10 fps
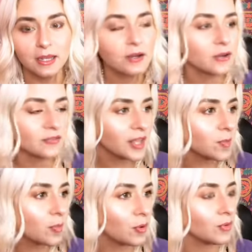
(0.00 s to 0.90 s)

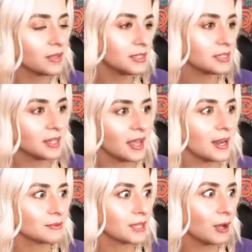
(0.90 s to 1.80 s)
flammable, this and that.
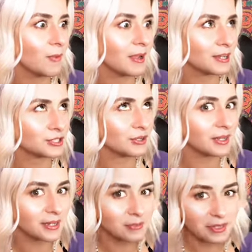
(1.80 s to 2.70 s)
And I was like, oh my gosh, are you
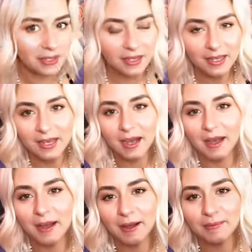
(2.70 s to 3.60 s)
kidding me?
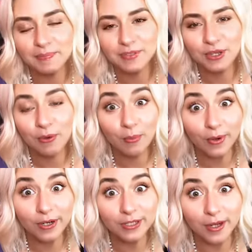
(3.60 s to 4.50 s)
Um, so
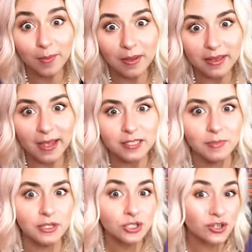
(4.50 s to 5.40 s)
we're going to talk about that to
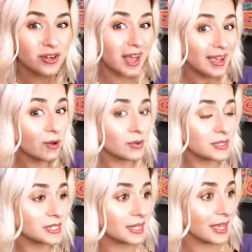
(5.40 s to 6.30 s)
make sure you're not
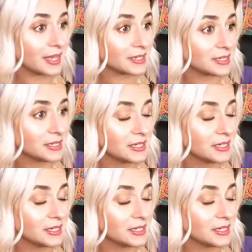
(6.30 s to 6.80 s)
going to get